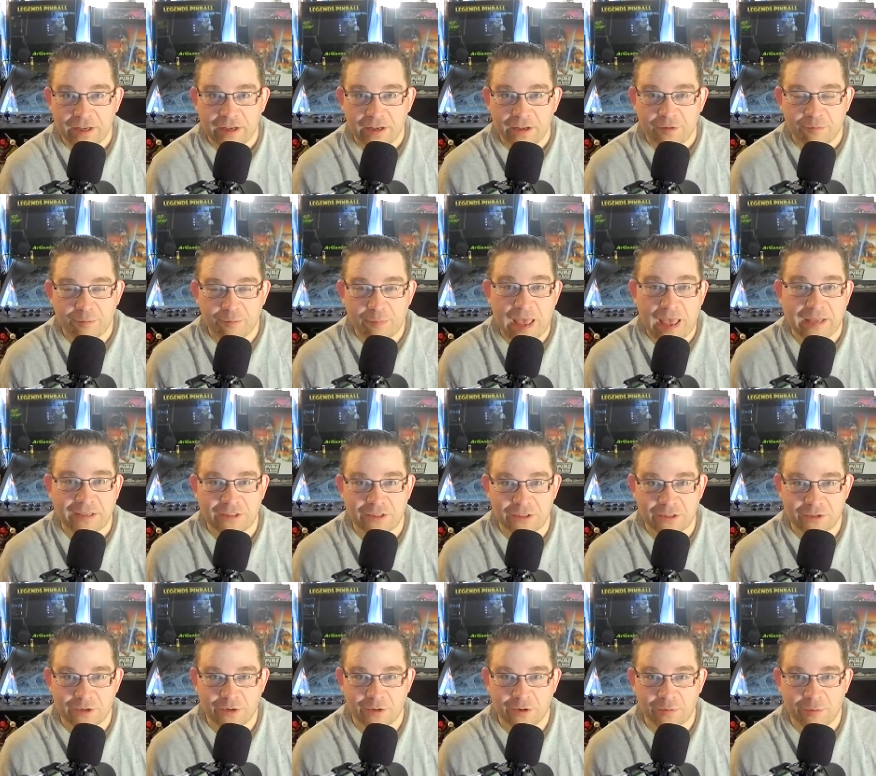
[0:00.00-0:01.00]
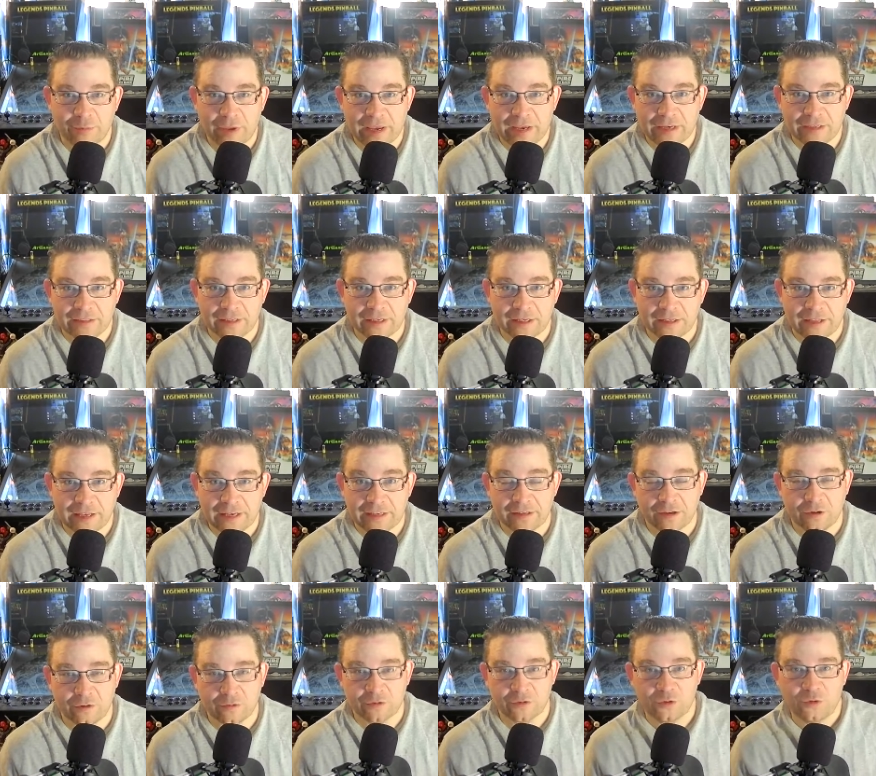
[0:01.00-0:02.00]
Matches are amazing. They
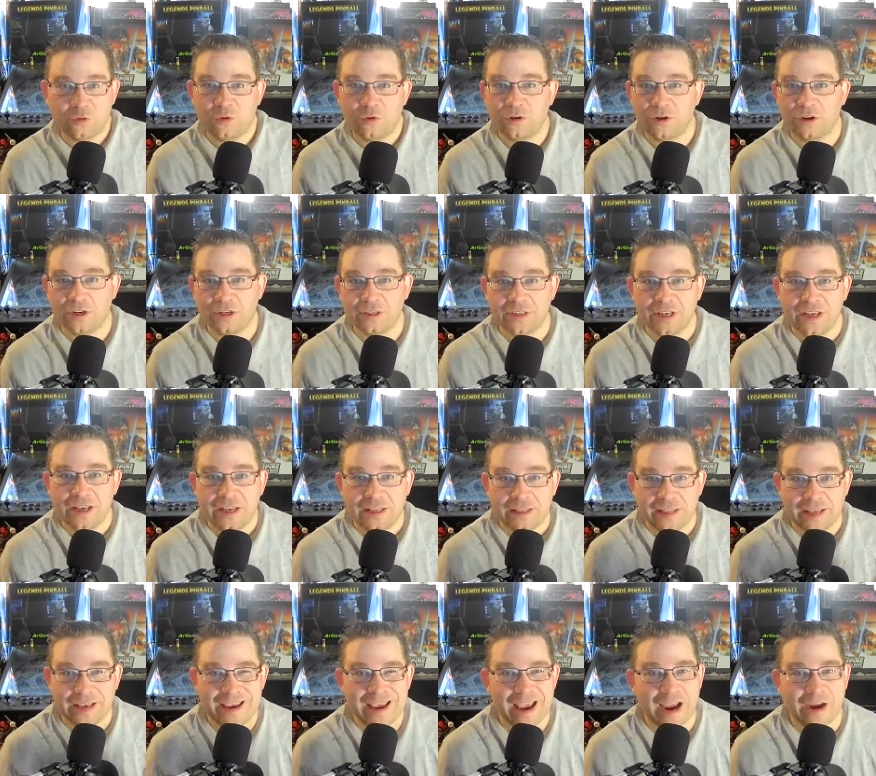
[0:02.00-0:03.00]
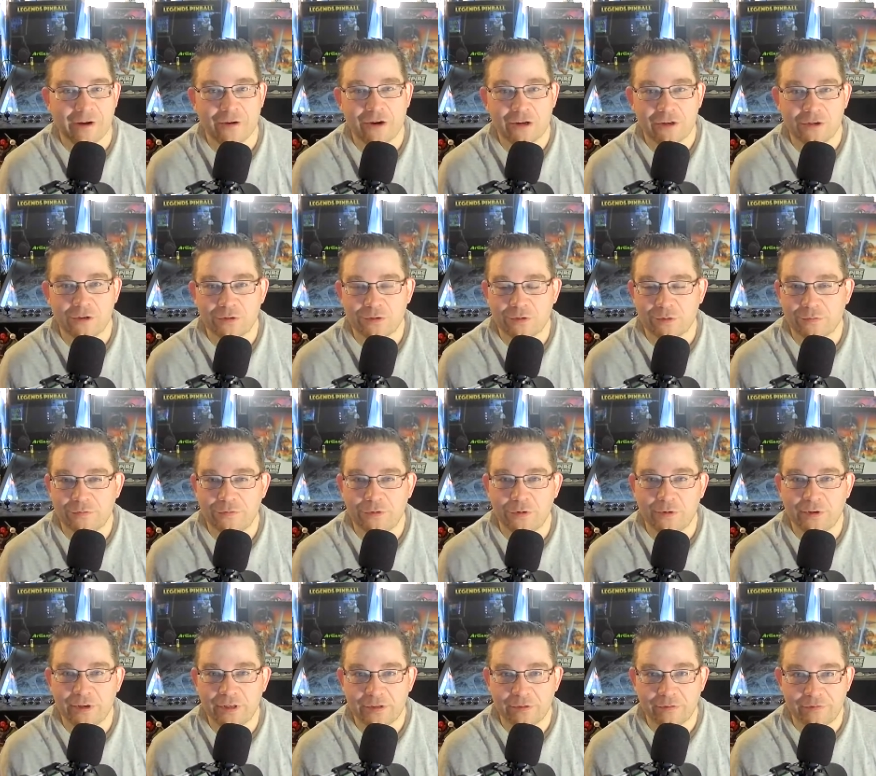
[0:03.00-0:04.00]
tell stories. The characters are
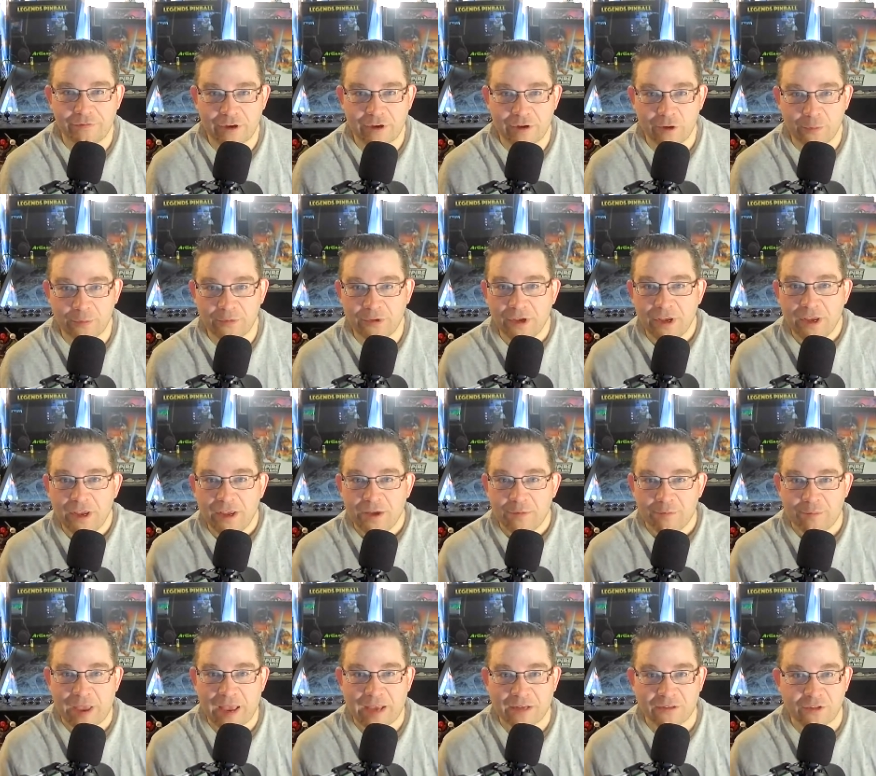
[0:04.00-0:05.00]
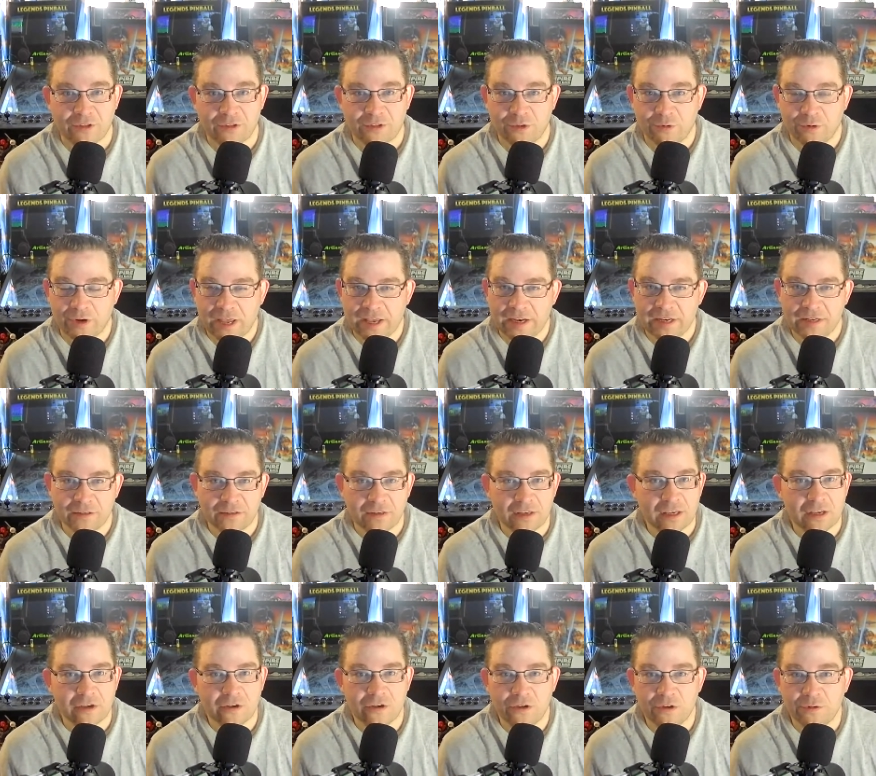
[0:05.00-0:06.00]
fully developed. Matches don't end in
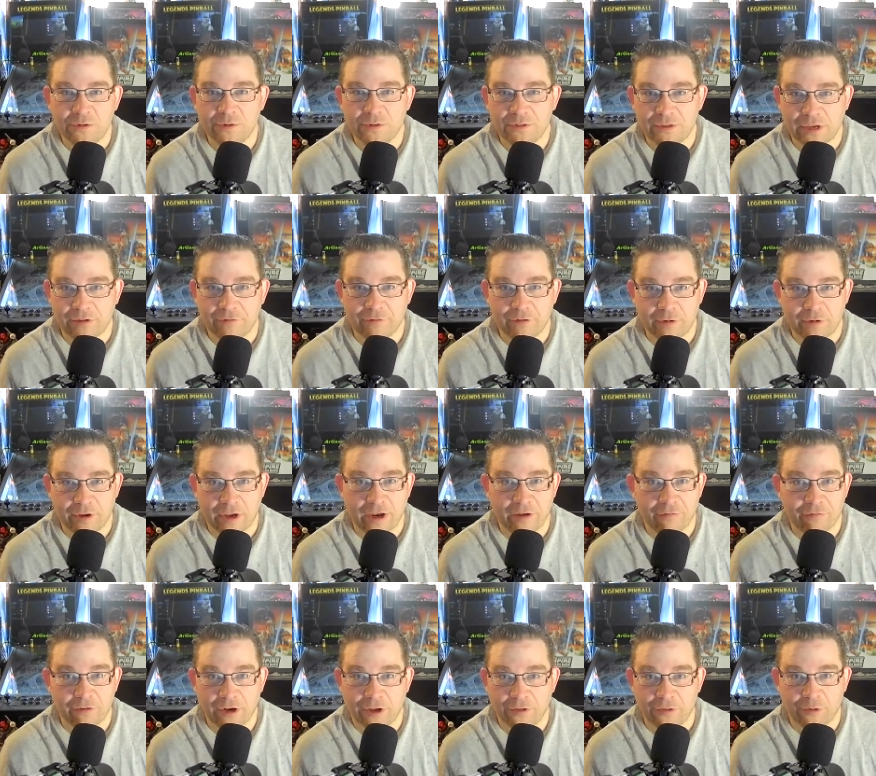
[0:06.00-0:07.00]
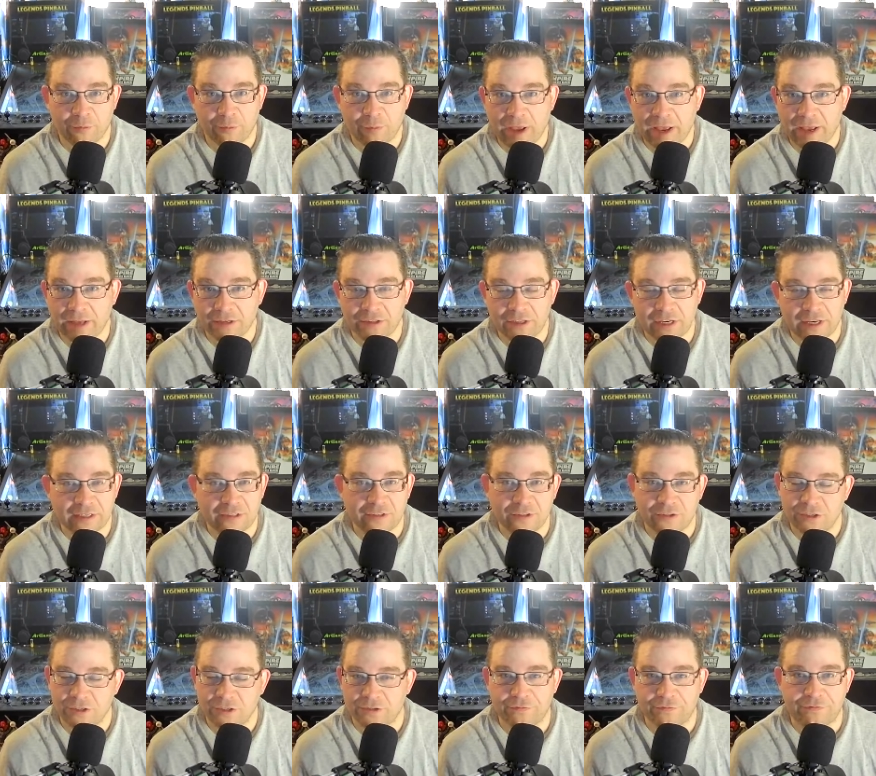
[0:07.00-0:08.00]
DQs every every other match. It's
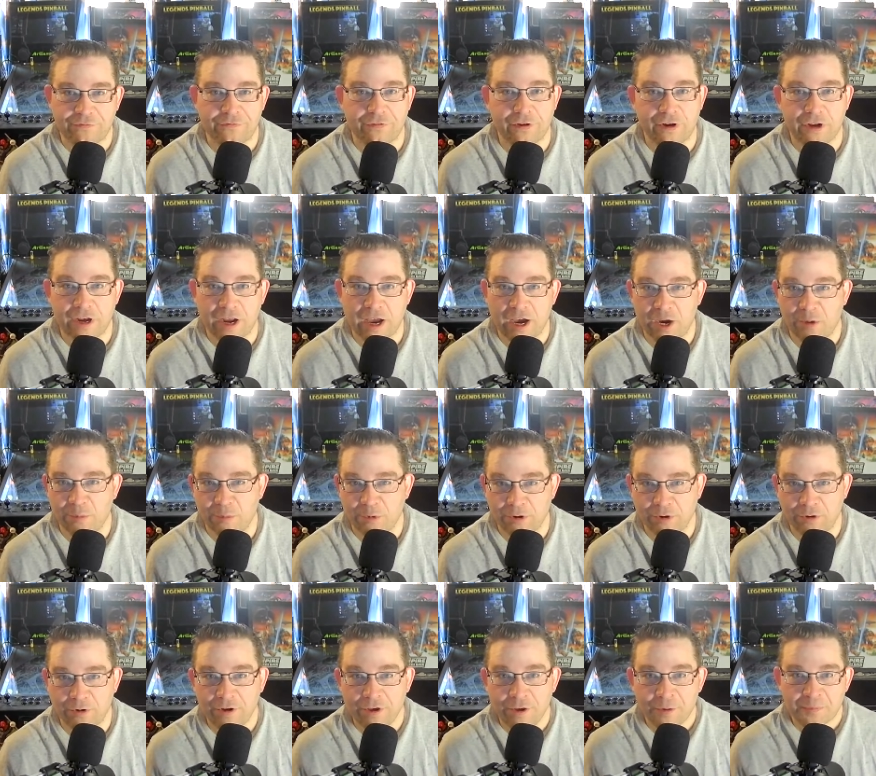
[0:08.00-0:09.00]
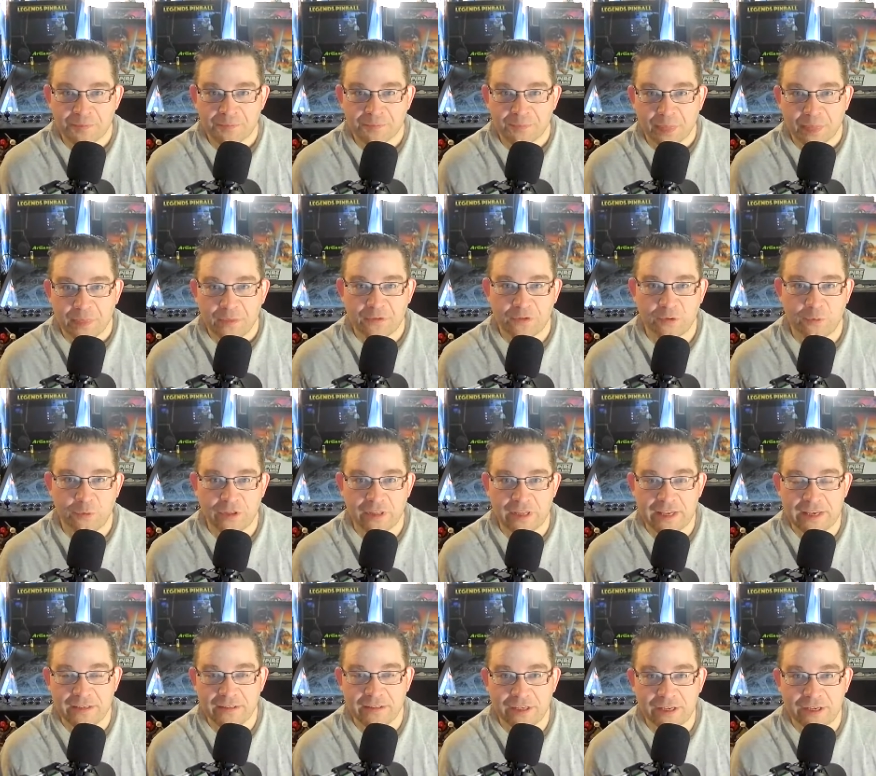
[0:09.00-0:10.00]
just phenomenal. So when
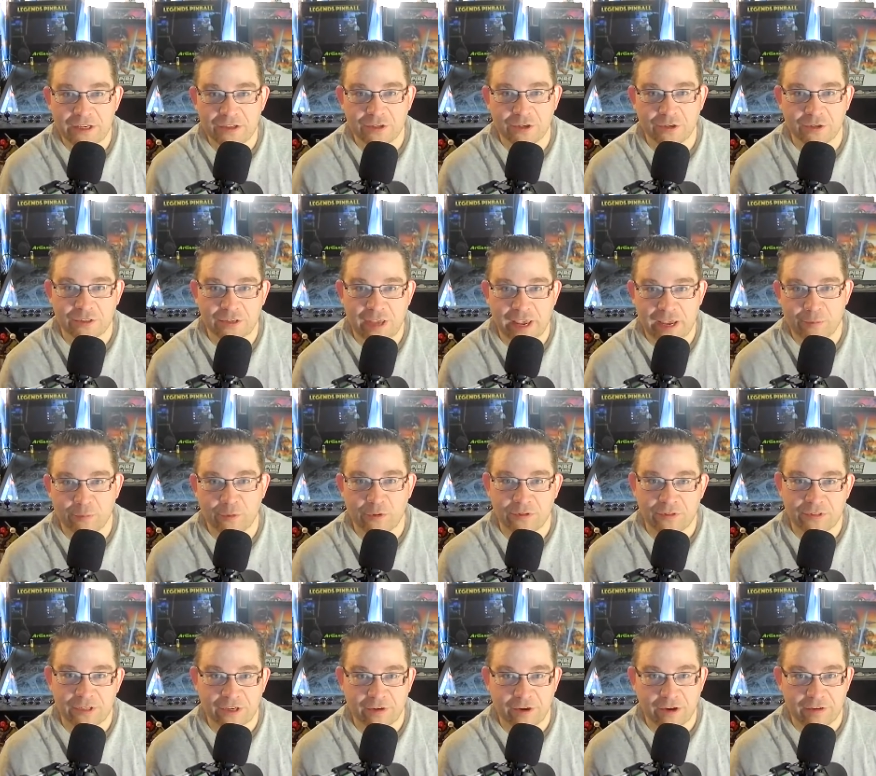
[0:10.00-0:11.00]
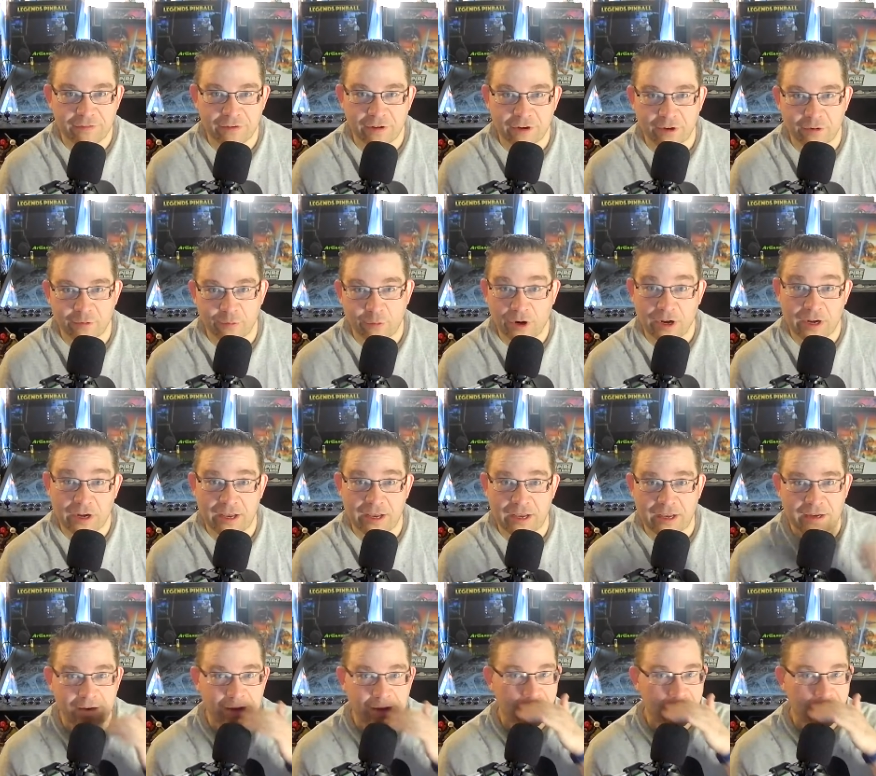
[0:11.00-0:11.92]
these T-shirts came on sale, I figured, why not?